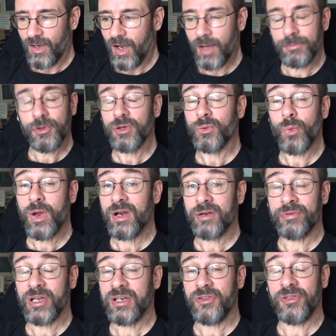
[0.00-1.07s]
not aware
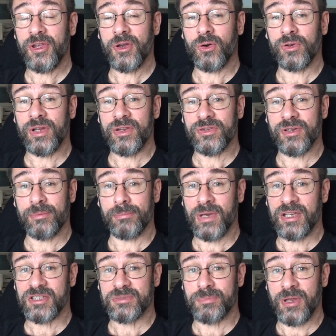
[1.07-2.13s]
of anything on it that
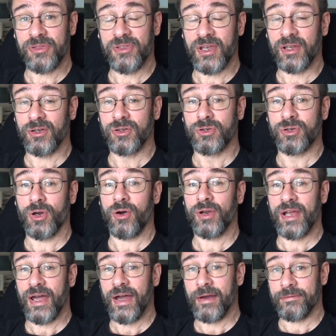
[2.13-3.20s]
makes me think,
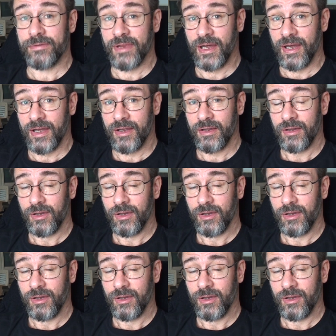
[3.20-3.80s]
gotta have that.